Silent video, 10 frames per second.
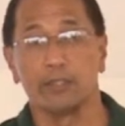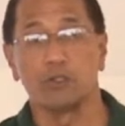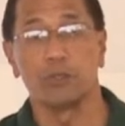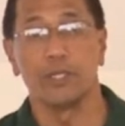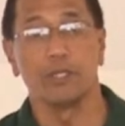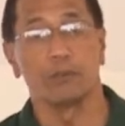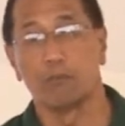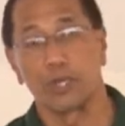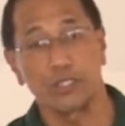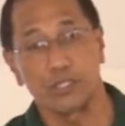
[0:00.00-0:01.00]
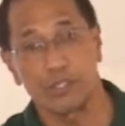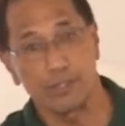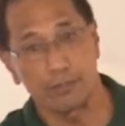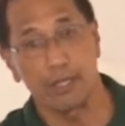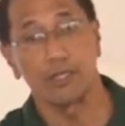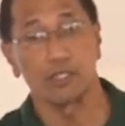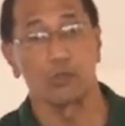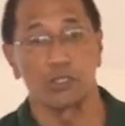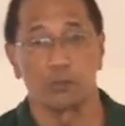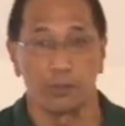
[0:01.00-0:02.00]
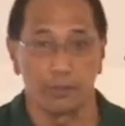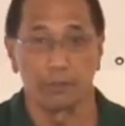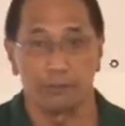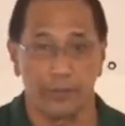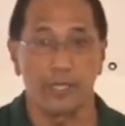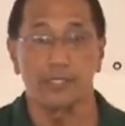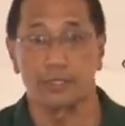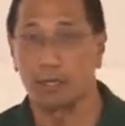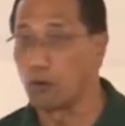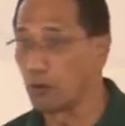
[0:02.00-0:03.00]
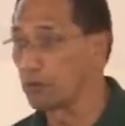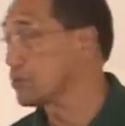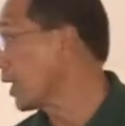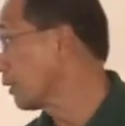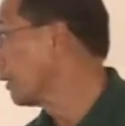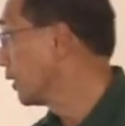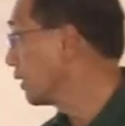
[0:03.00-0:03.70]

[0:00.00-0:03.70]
it could be you know, brushed stainless, which is one of the craze now, or satin